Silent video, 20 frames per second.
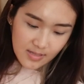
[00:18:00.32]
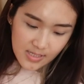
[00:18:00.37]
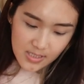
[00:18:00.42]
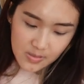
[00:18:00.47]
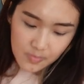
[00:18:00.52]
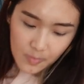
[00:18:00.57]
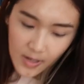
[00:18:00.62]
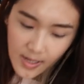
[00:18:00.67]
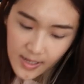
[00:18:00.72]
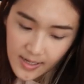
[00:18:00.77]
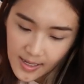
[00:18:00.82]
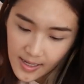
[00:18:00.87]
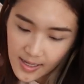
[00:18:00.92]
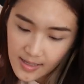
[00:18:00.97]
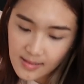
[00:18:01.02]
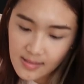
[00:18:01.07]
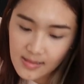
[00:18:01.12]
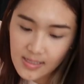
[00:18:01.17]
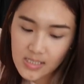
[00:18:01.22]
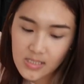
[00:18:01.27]
This one
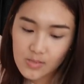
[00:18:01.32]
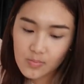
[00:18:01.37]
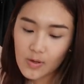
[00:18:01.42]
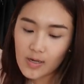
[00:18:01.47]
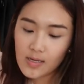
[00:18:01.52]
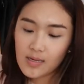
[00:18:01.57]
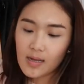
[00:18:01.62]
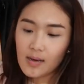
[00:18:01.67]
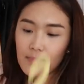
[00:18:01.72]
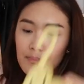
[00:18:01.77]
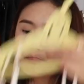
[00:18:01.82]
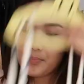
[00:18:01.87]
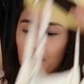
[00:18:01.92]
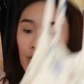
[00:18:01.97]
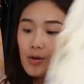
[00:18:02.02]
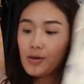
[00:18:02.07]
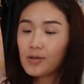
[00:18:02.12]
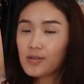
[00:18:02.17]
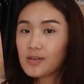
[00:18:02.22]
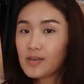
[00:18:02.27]
and this one are
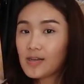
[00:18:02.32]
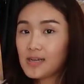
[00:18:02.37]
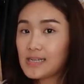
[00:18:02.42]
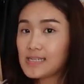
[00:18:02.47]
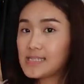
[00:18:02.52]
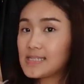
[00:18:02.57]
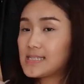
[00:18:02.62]
both gonna